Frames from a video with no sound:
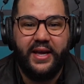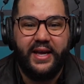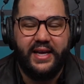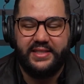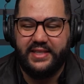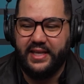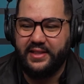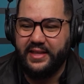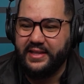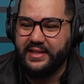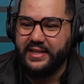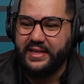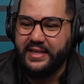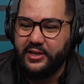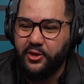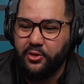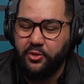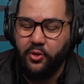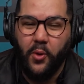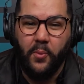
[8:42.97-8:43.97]
is they think they need
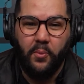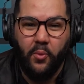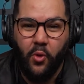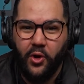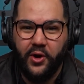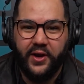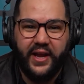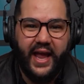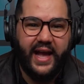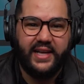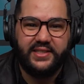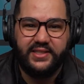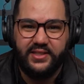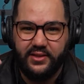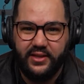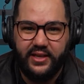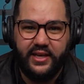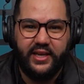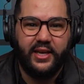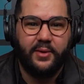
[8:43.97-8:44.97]
to throw more
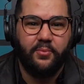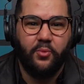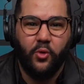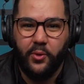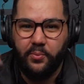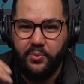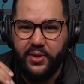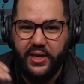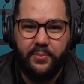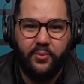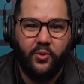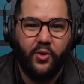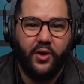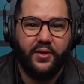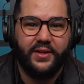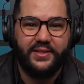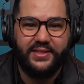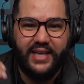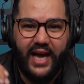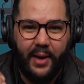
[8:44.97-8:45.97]
gasoline and more people
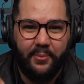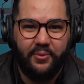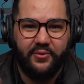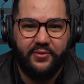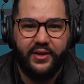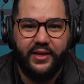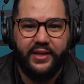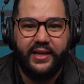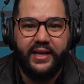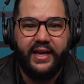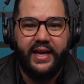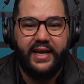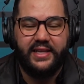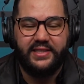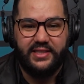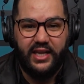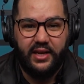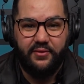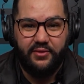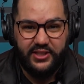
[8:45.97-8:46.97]
on the top of it
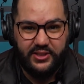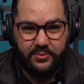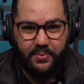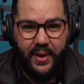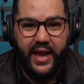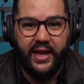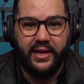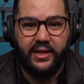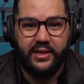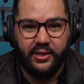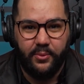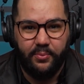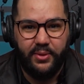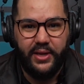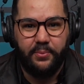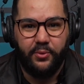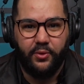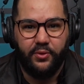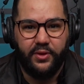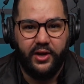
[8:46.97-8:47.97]
instead of expanding the
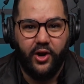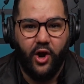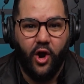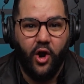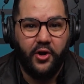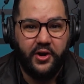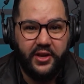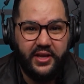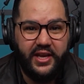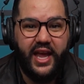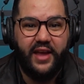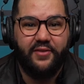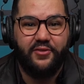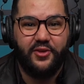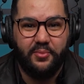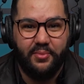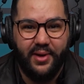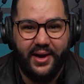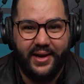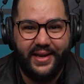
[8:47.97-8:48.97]
people that already gave
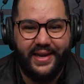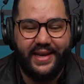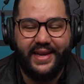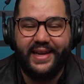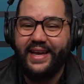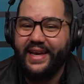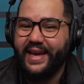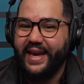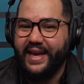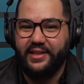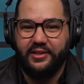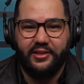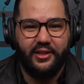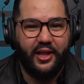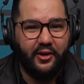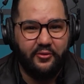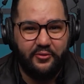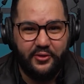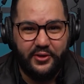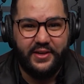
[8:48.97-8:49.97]
you money and
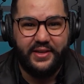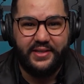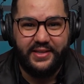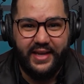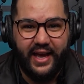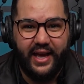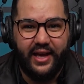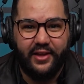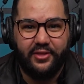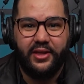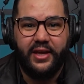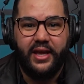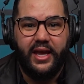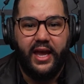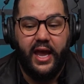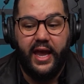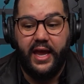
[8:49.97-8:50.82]
love you to death.